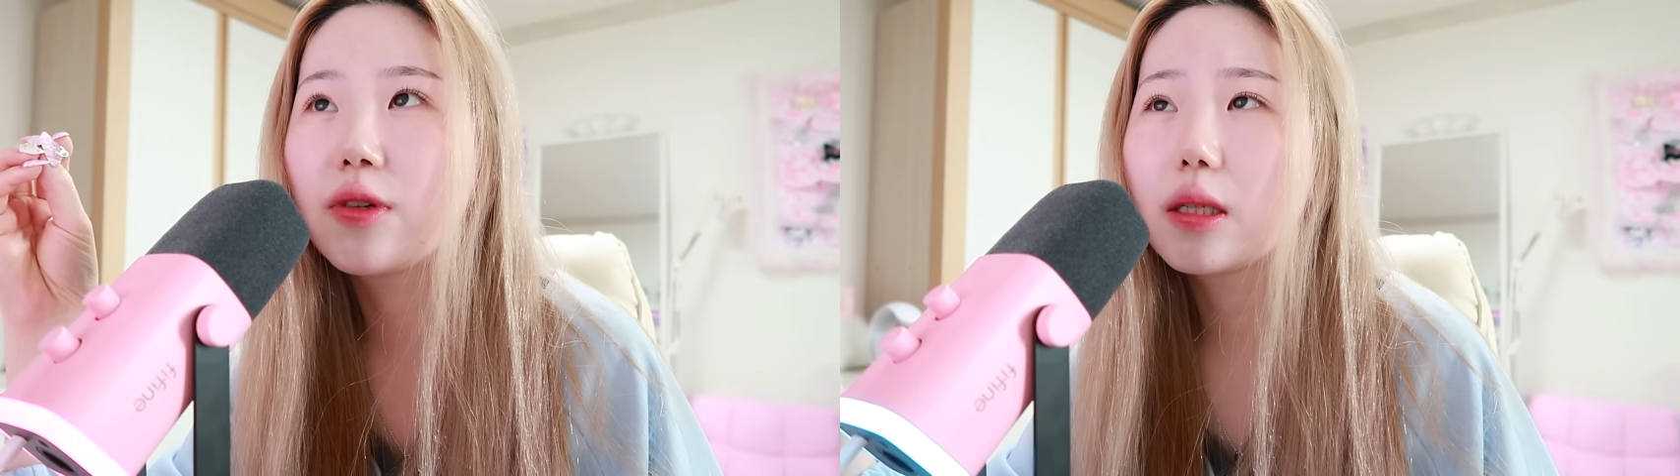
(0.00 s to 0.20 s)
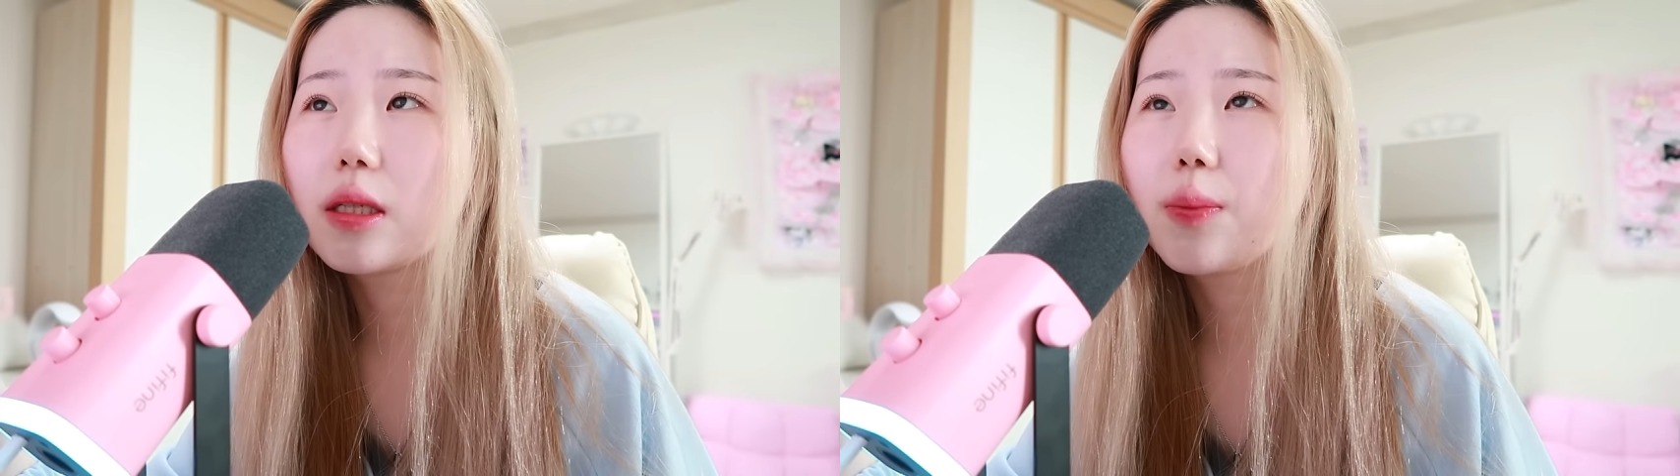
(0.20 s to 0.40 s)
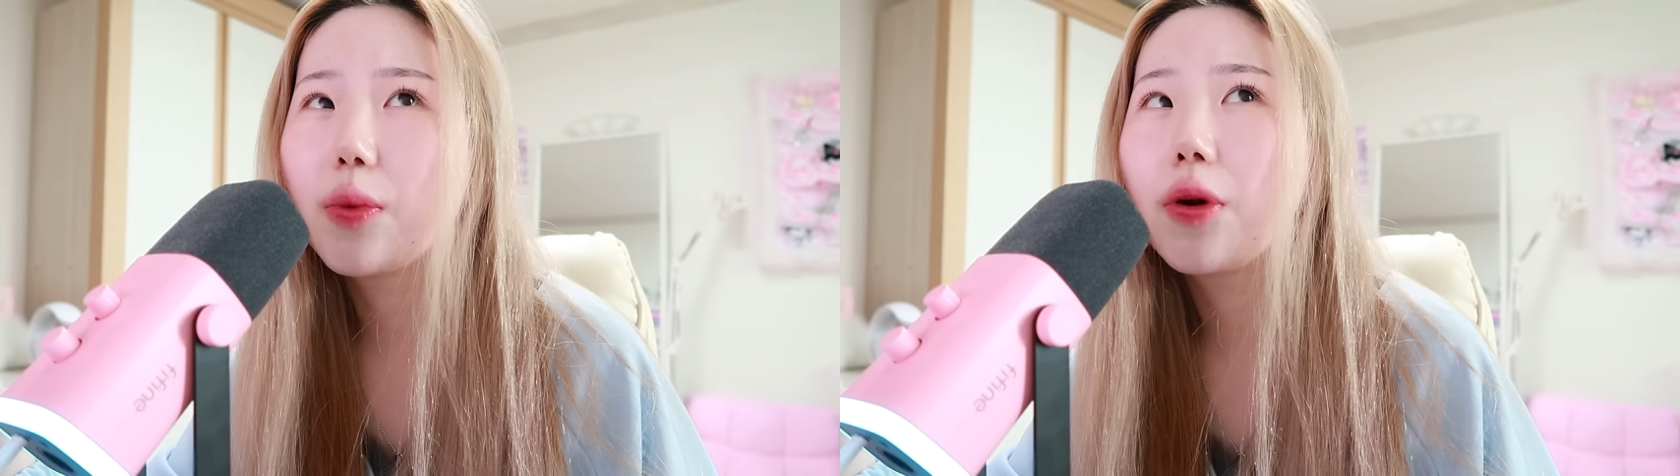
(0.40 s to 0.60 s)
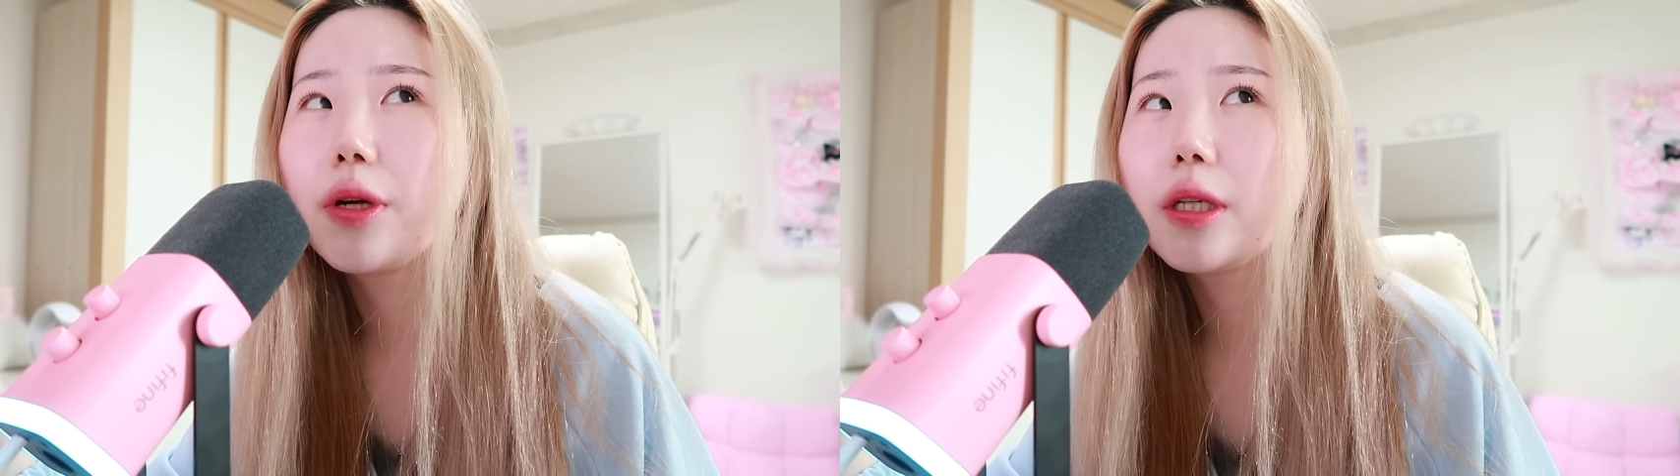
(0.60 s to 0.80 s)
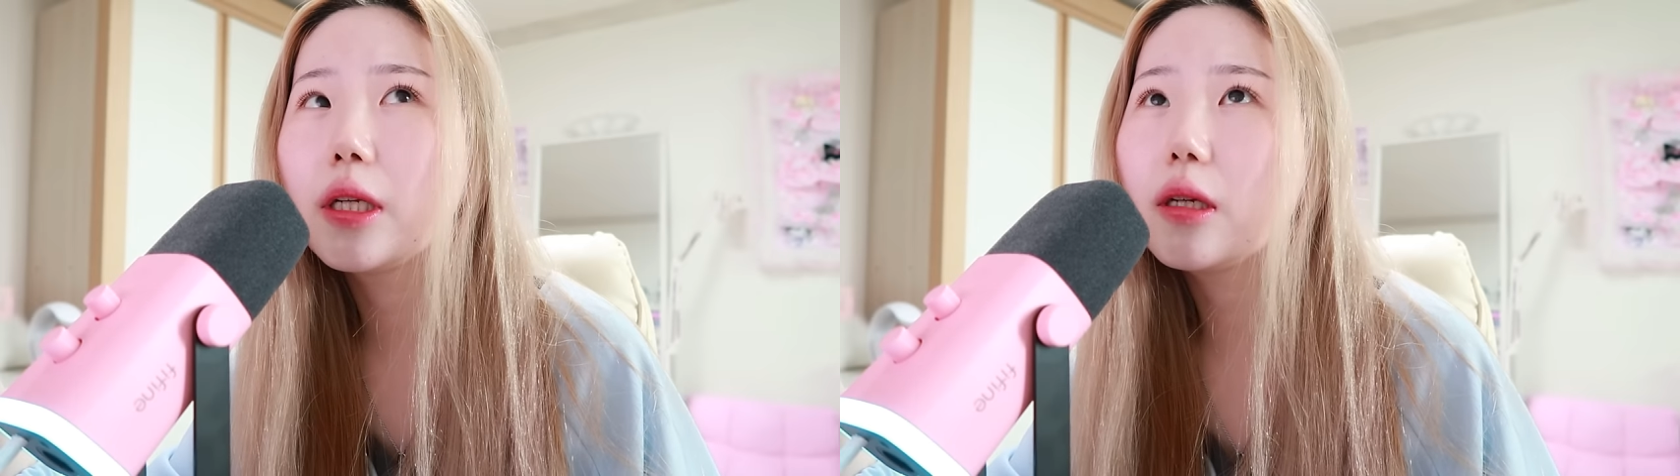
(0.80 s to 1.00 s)

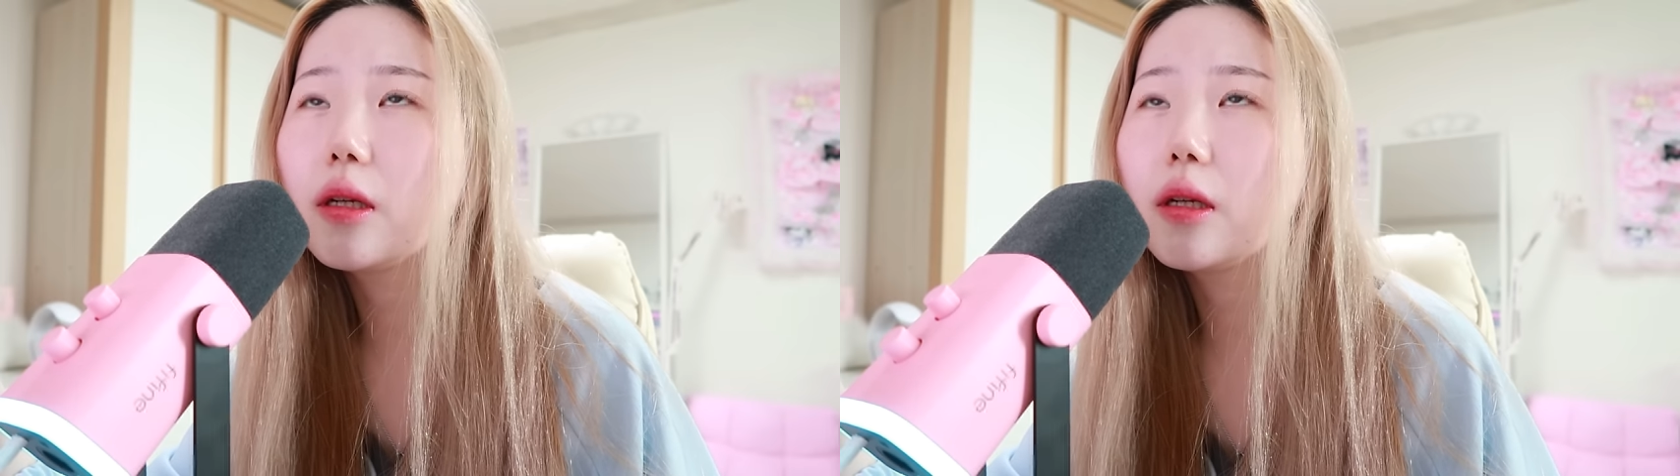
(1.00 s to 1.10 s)
disappointed